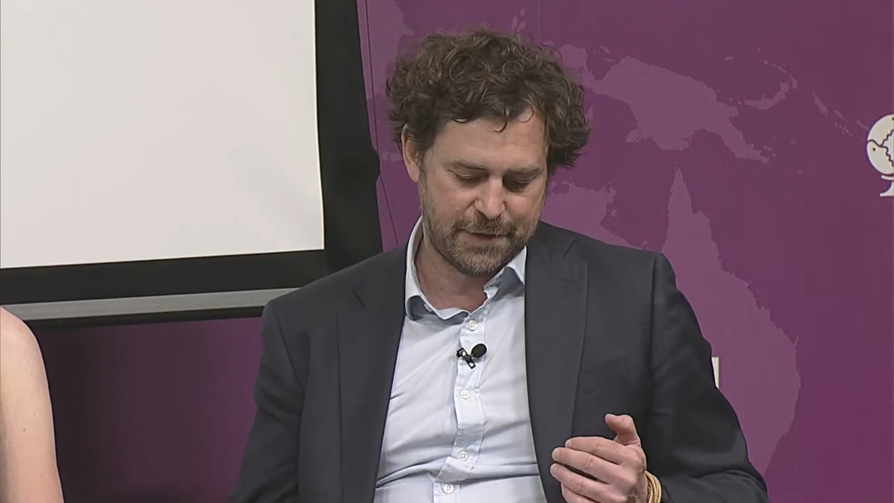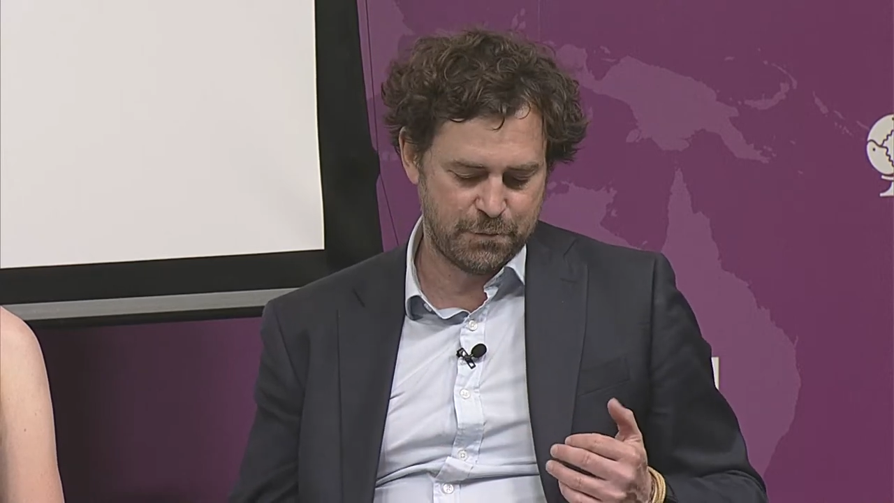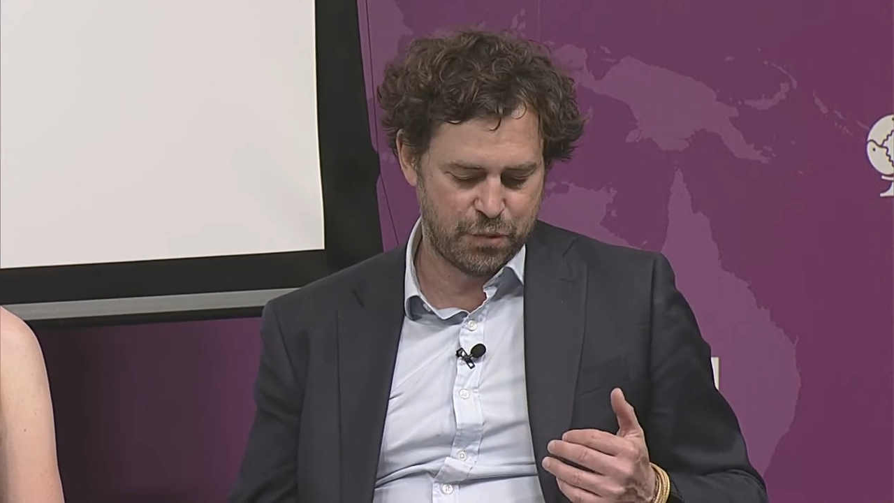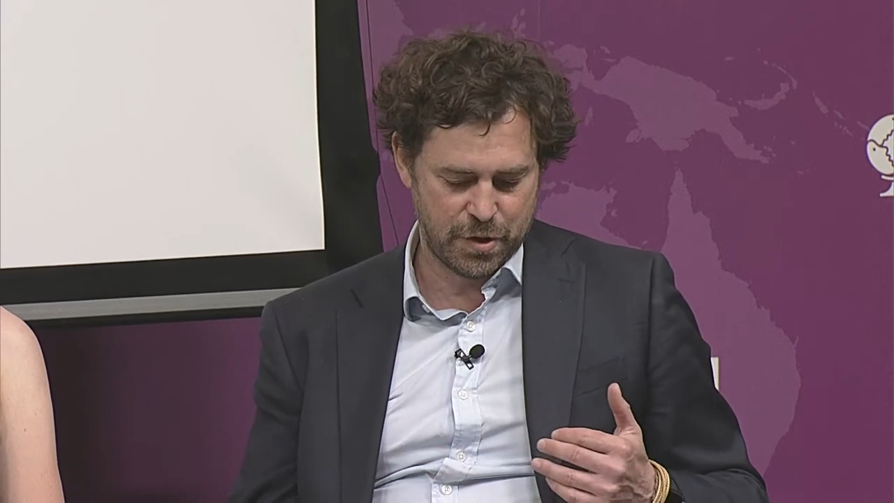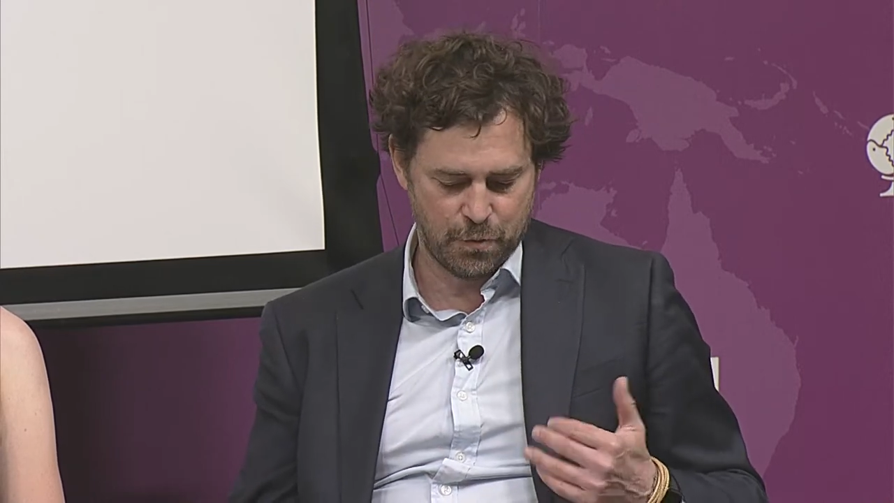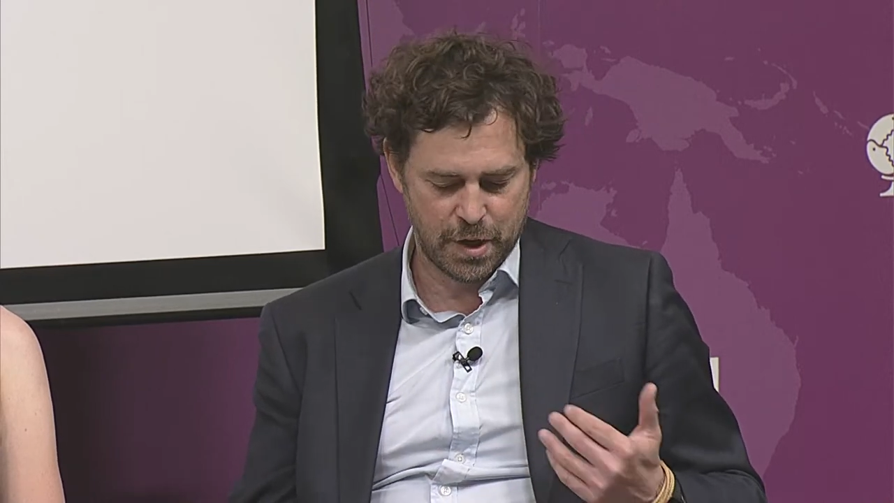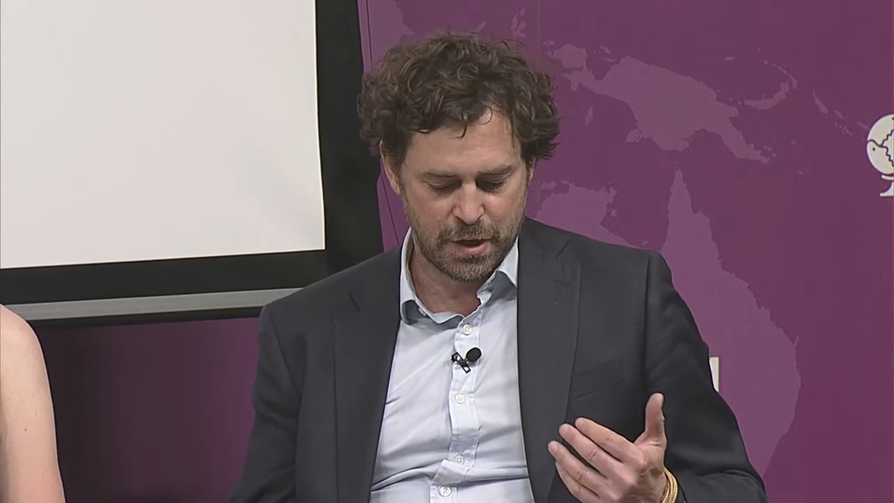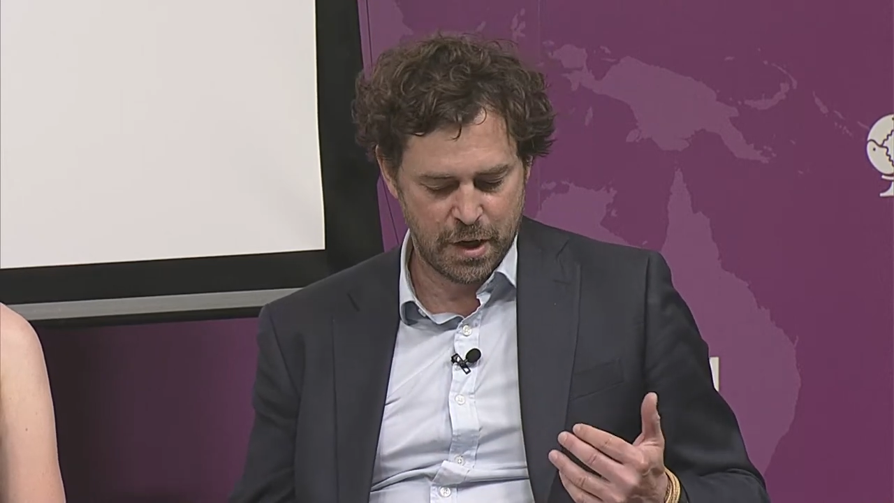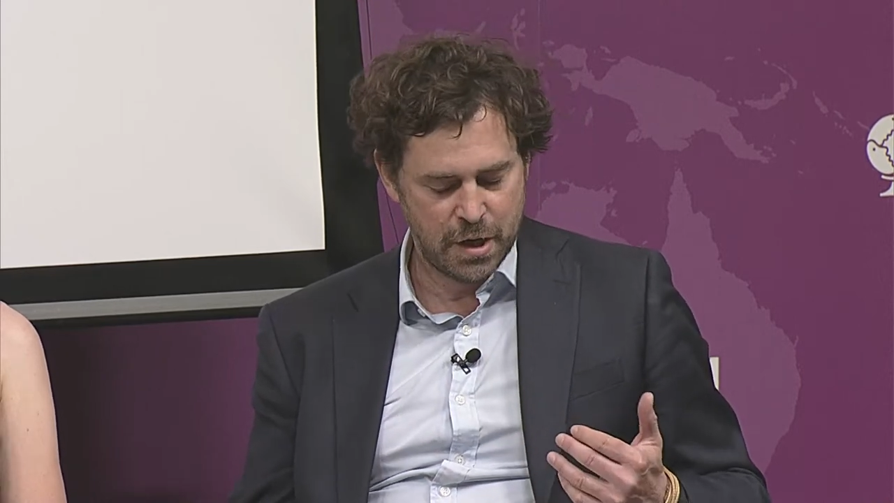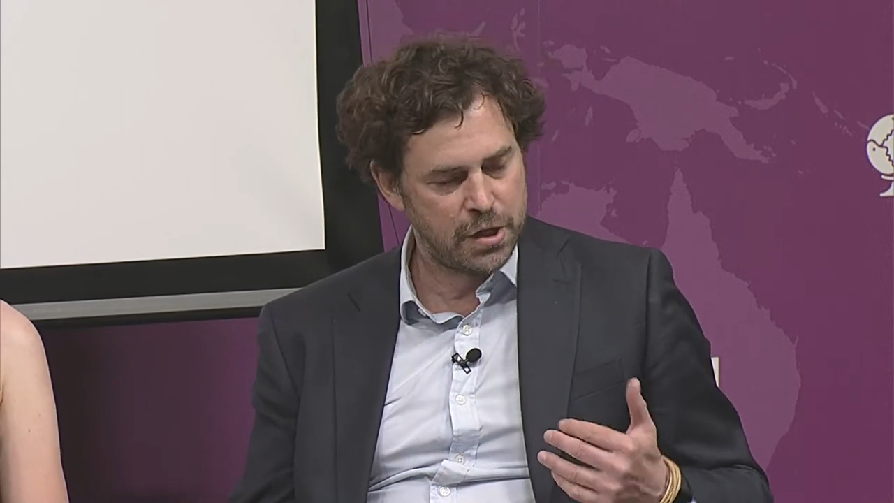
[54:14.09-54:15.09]

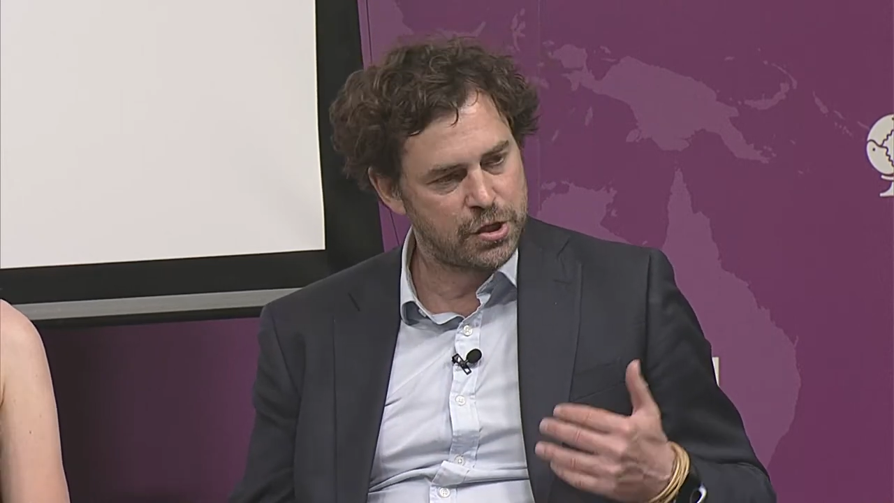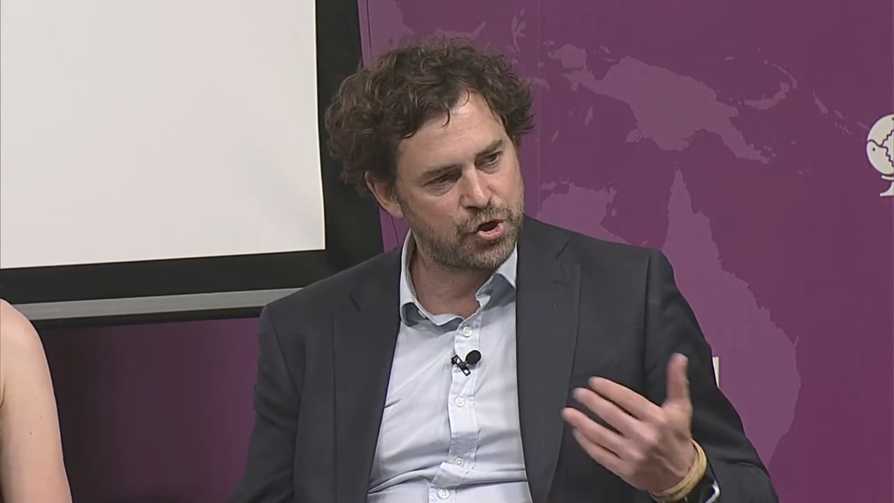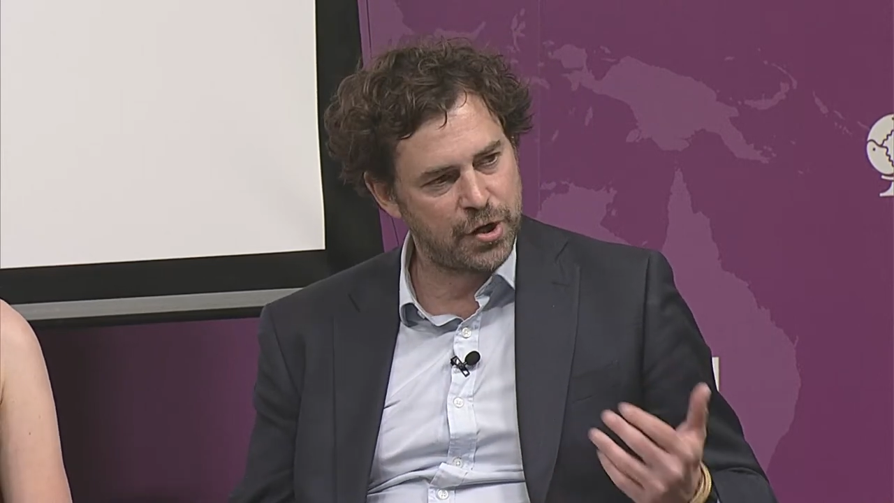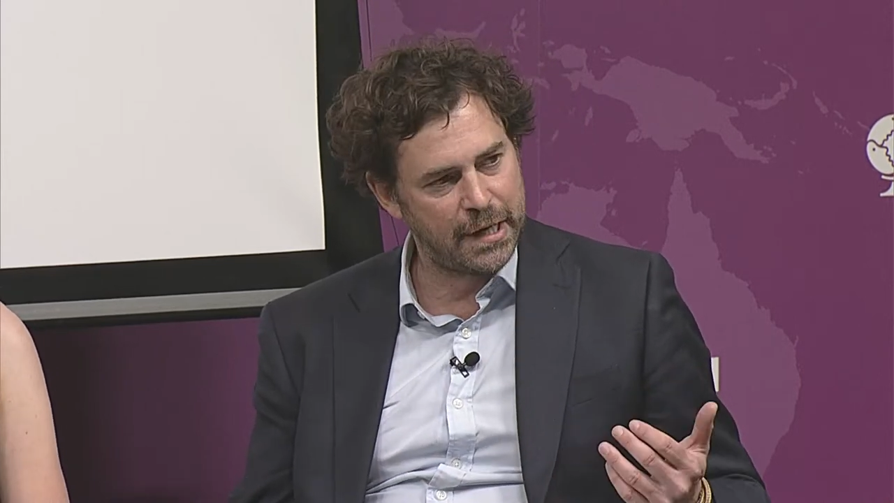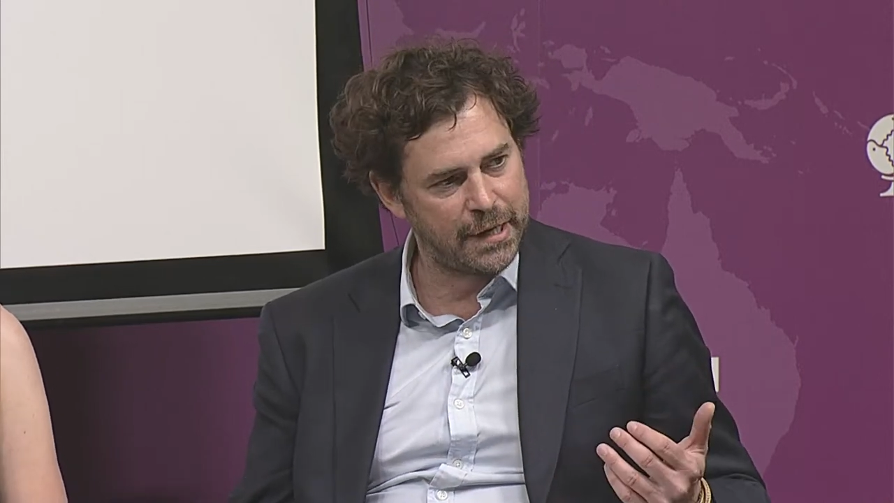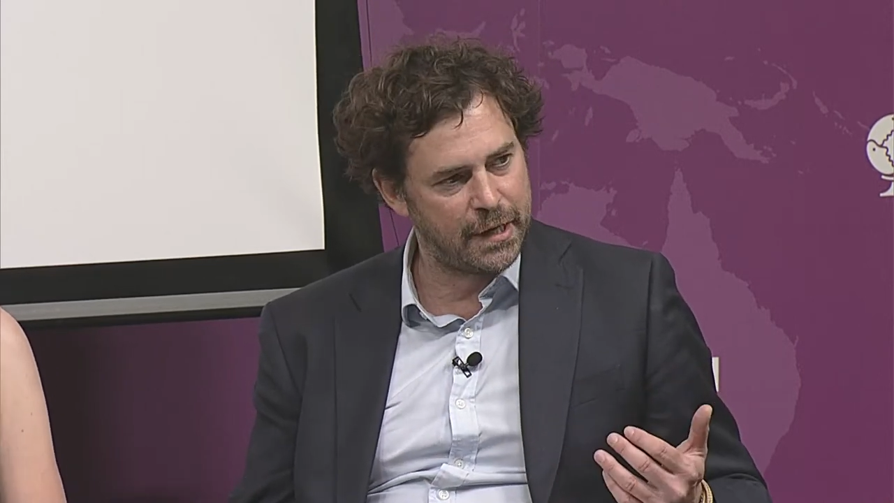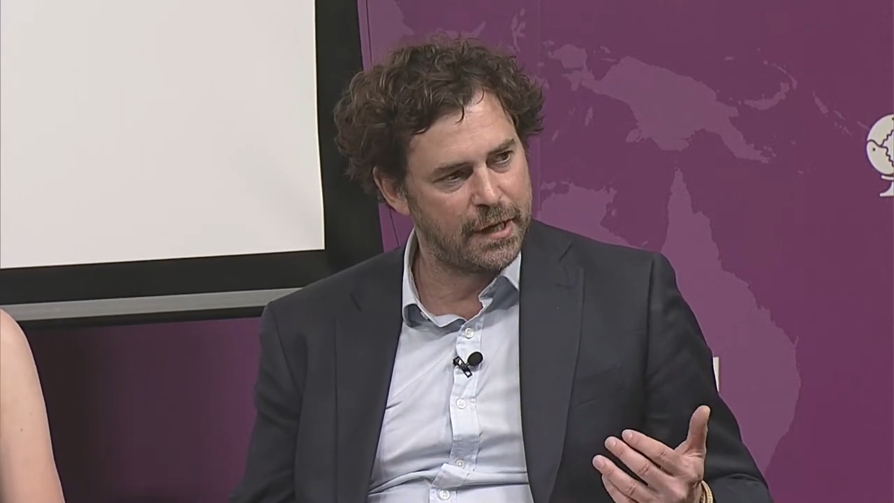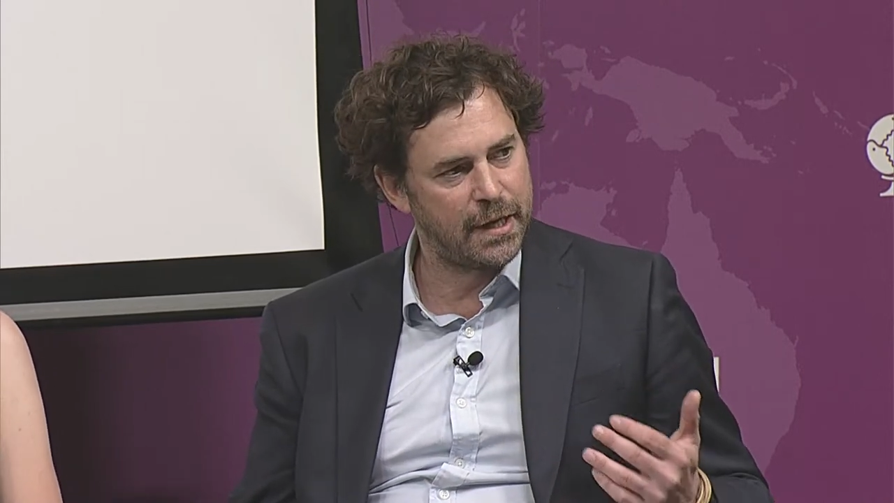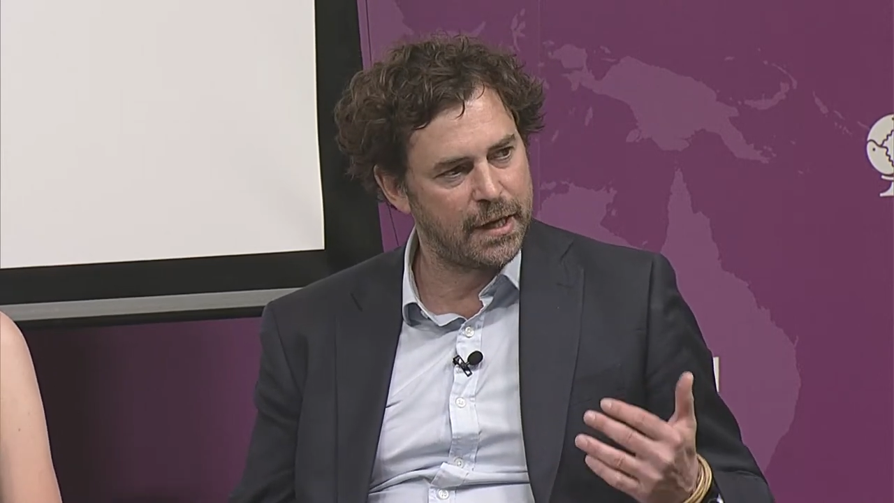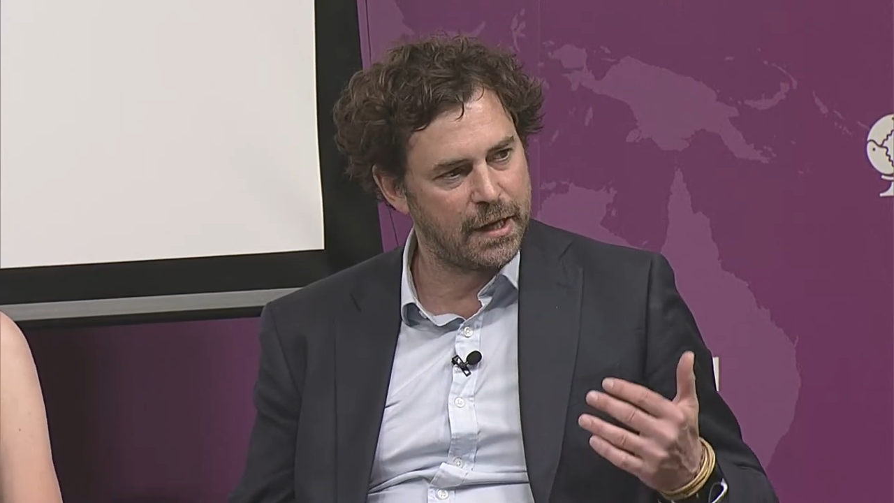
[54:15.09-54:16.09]
$7.1
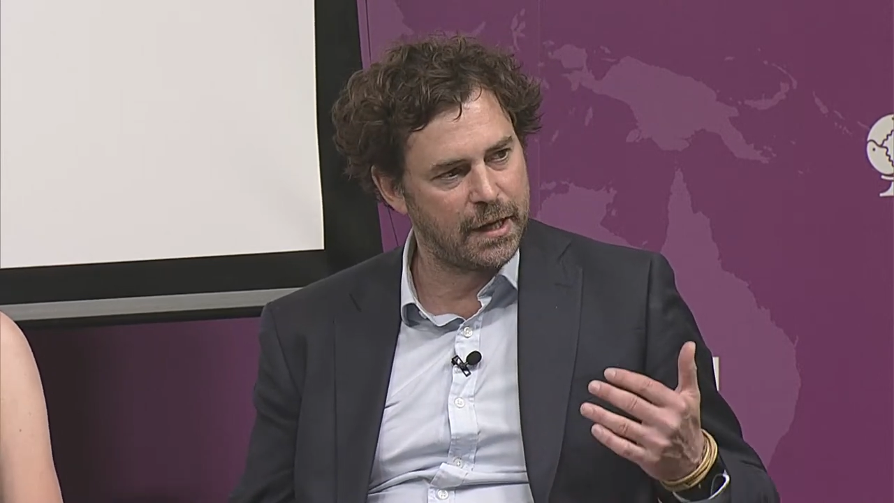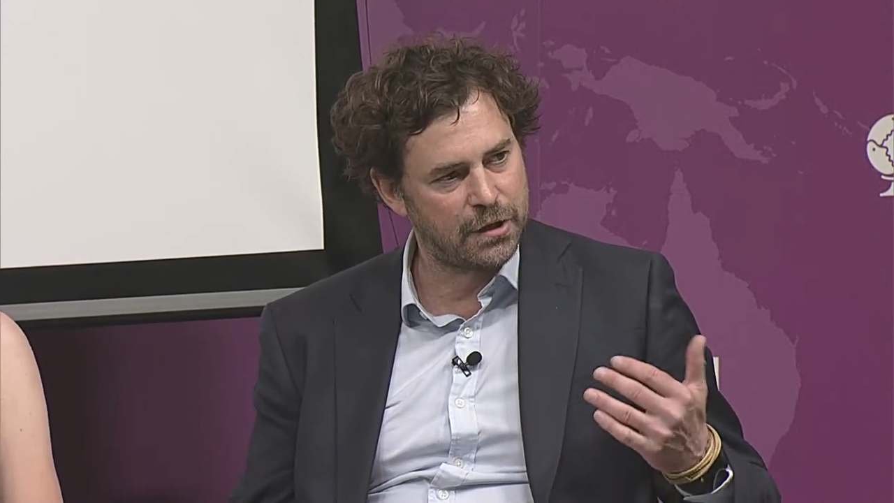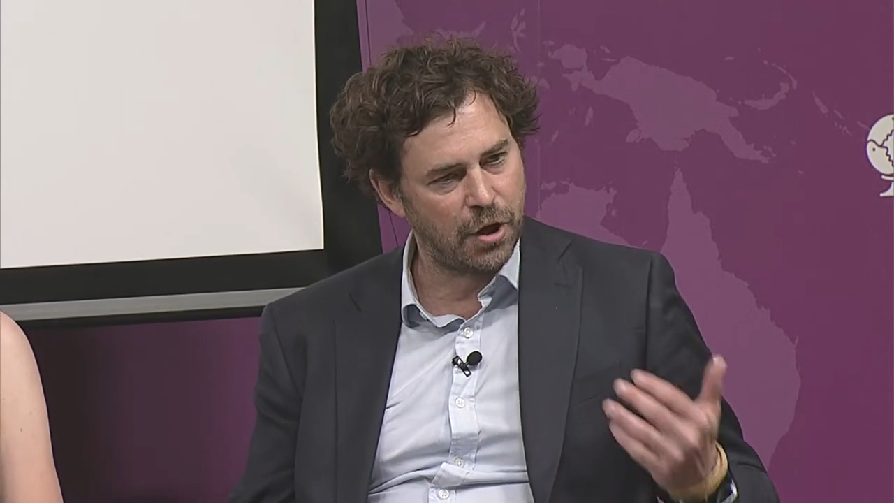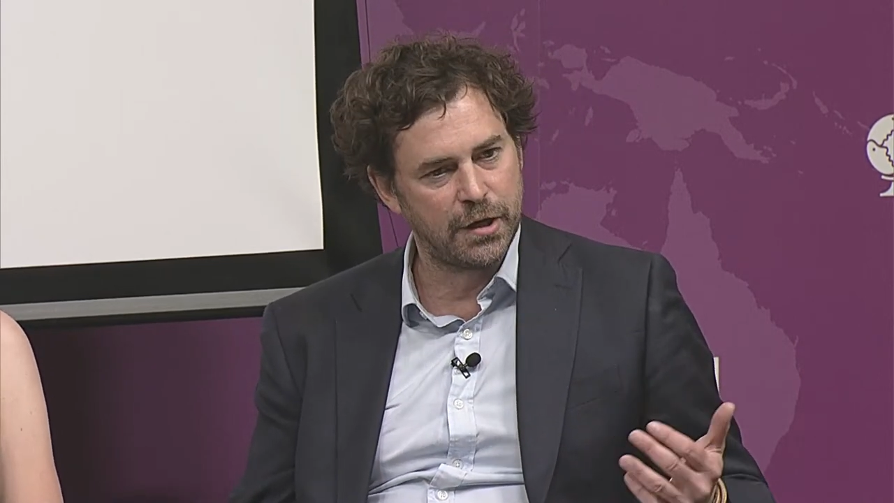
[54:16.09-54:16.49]
trillion